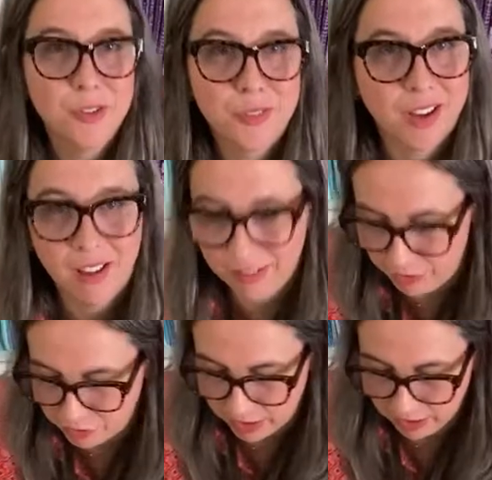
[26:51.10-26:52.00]
if we call it a
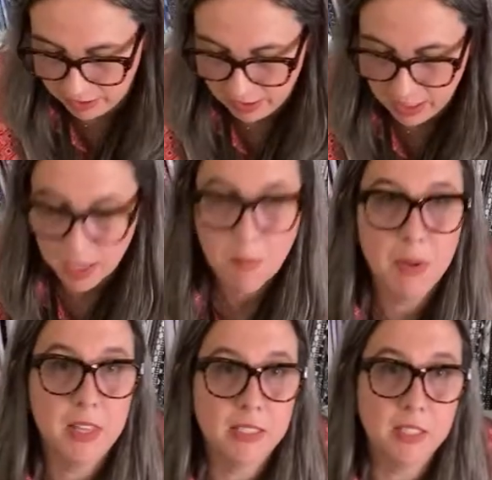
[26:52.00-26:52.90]
trick,
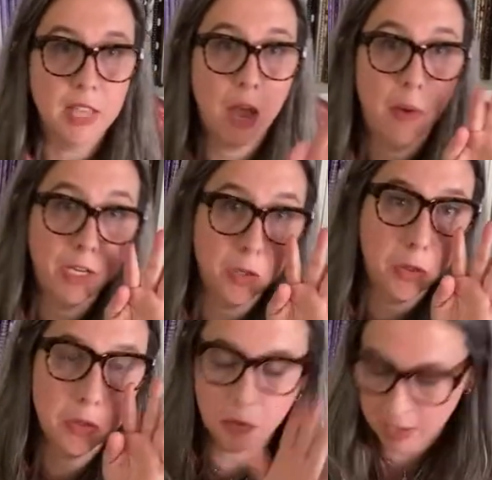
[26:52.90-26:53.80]
but this is how I do the
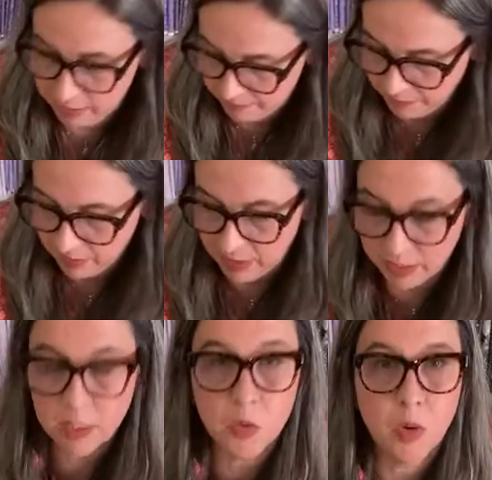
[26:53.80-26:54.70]
glue gun.
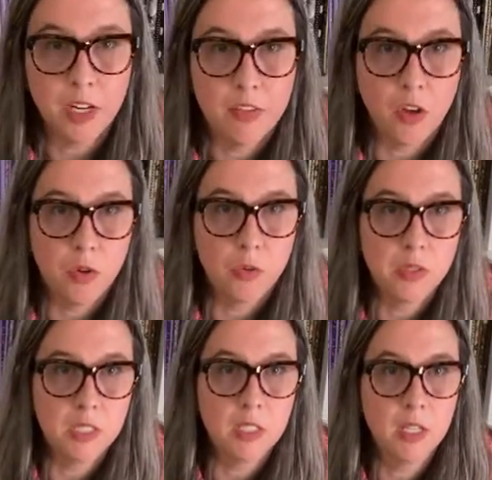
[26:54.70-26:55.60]
This is one of
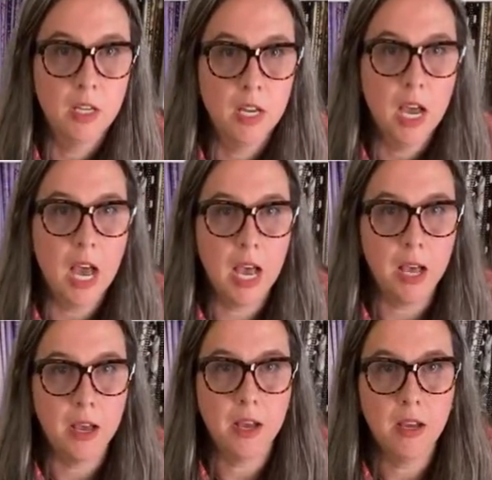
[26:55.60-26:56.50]
those,
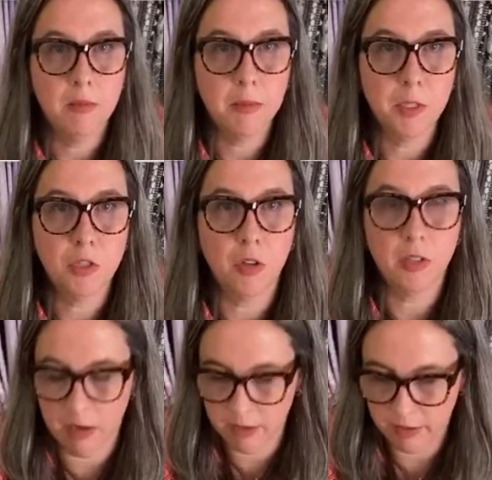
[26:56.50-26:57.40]
let me show it
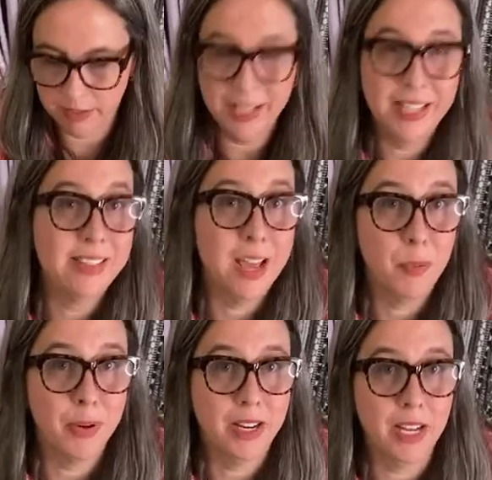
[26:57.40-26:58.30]
down here. It's not
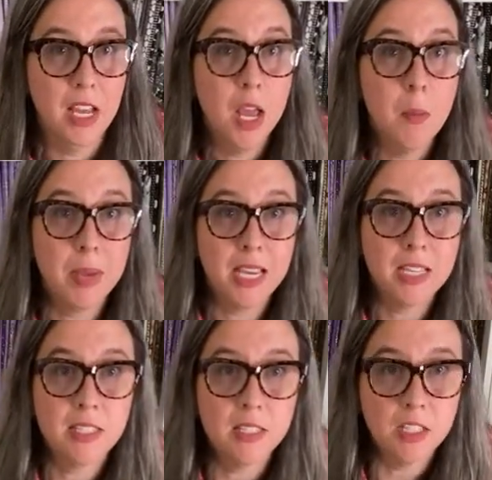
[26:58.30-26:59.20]
pretty
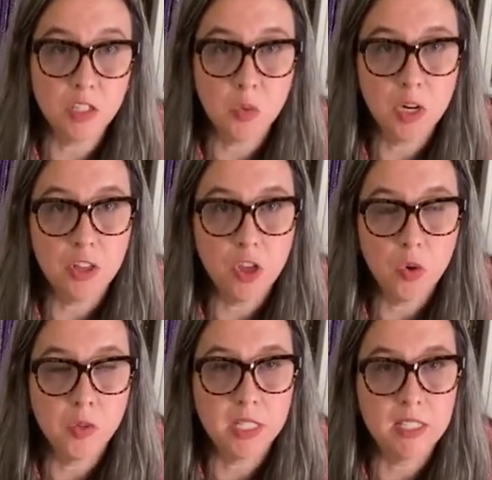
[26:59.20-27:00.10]
because this is one of
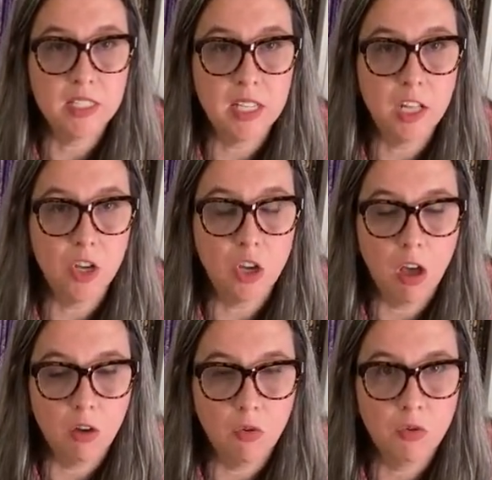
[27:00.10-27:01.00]
those
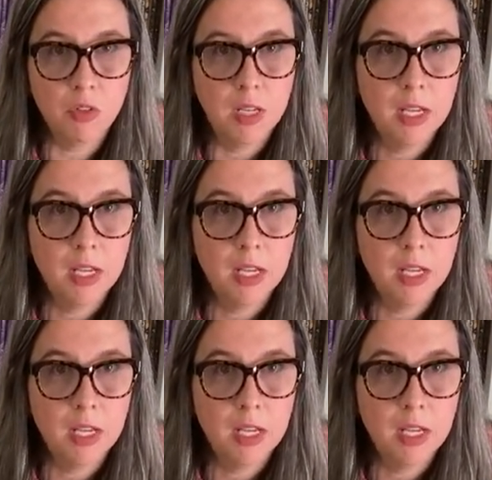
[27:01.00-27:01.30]
silicone